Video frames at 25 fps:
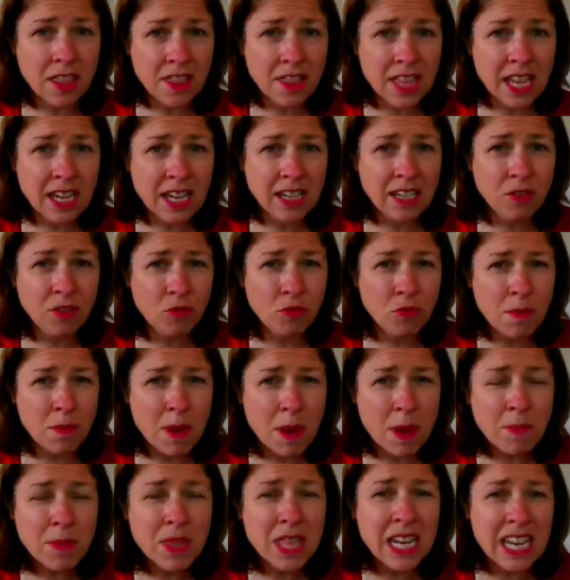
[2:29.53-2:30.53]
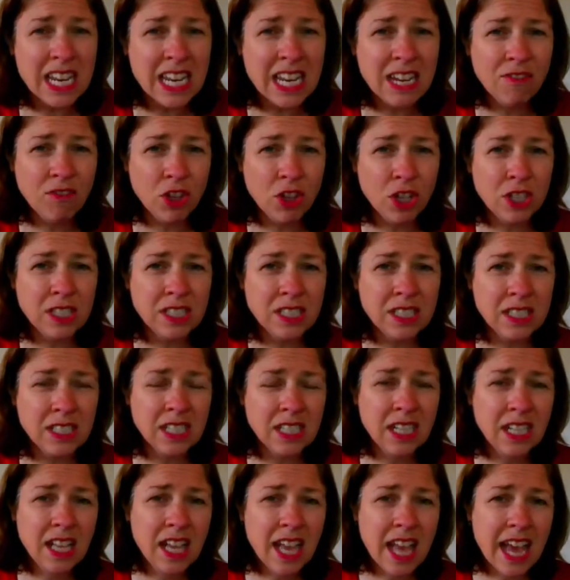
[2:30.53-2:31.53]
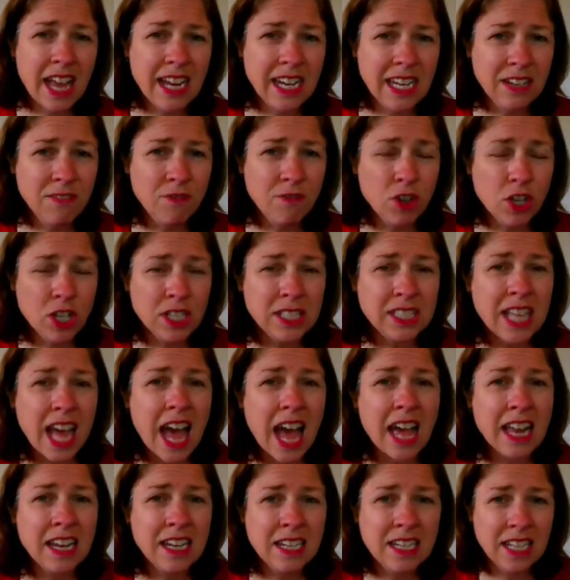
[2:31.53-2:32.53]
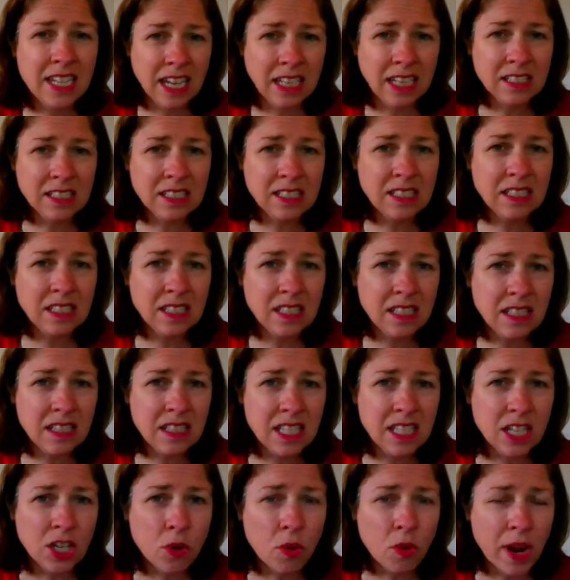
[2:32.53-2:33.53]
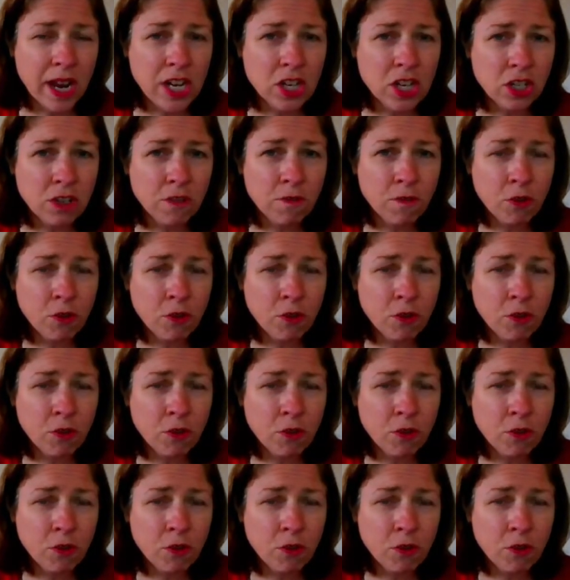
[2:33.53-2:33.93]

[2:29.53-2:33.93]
then remember that an inverse undoes the equation.